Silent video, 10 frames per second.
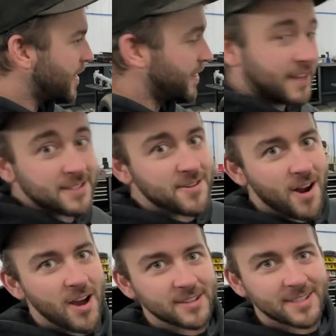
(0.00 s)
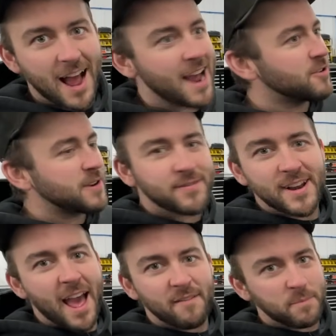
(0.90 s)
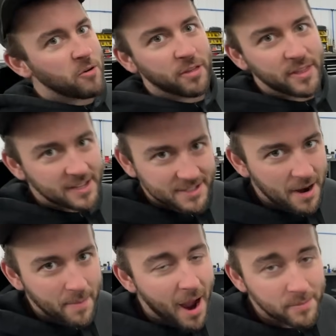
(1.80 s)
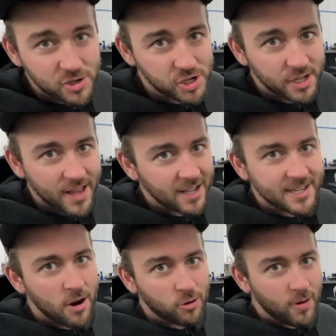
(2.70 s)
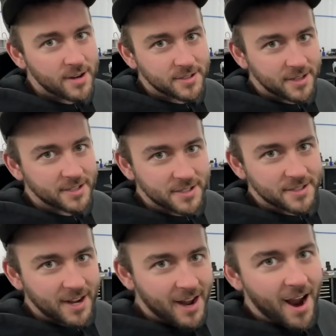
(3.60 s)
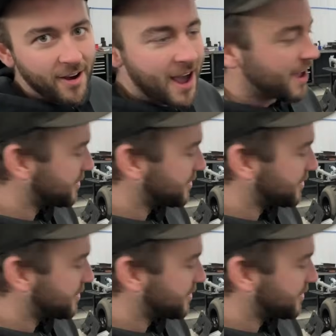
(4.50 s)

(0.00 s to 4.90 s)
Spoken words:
these are nice. I don't even have both of these on my machine. That's how crazy this is that Kyle has